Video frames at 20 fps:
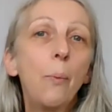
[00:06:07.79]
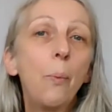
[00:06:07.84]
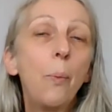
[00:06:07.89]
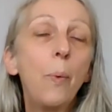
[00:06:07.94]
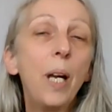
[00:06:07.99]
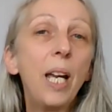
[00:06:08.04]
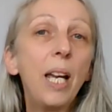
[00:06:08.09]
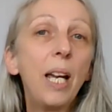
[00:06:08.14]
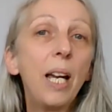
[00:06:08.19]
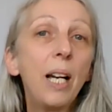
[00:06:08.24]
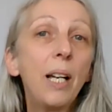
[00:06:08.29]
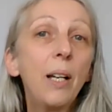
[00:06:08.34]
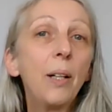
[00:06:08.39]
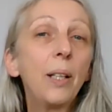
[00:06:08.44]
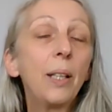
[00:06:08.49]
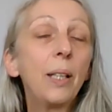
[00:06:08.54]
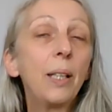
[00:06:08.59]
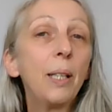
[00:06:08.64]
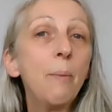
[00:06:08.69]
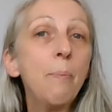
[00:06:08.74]
where
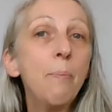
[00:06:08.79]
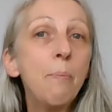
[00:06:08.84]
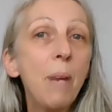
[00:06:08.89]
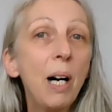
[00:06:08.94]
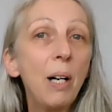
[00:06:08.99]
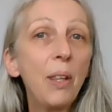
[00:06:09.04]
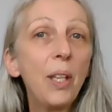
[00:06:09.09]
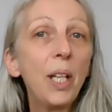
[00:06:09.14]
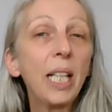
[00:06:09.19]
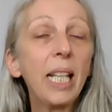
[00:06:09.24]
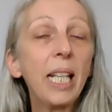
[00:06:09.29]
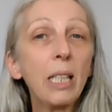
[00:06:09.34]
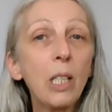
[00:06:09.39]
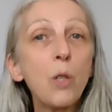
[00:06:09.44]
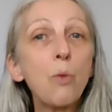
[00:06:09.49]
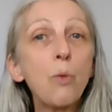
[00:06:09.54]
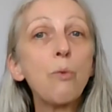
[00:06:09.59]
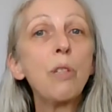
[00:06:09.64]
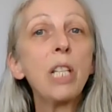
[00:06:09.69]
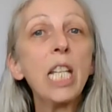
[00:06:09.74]
the mother
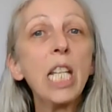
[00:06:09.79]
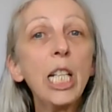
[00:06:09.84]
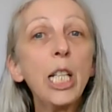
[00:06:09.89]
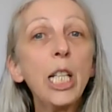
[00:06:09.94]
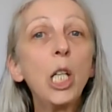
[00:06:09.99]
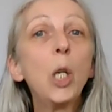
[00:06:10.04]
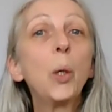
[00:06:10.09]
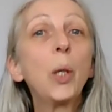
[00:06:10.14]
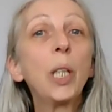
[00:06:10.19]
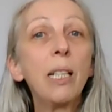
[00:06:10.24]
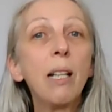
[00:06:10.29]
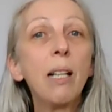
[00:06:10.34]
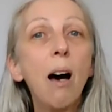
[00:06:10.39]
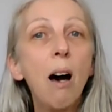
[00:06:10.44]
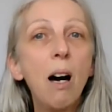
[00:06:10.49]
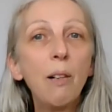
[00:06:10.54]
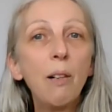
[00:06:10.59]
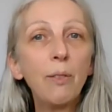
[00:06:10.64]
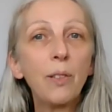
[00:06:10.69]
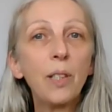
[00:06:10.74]
gets really looked
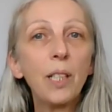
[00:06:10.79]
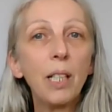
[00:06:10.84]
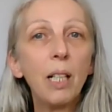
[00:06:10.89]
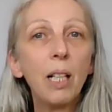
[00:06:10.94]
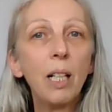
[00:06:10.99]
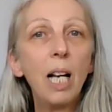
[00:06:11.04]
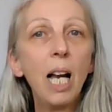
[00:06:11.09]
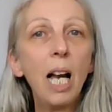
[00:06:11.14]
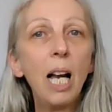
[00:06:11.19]
after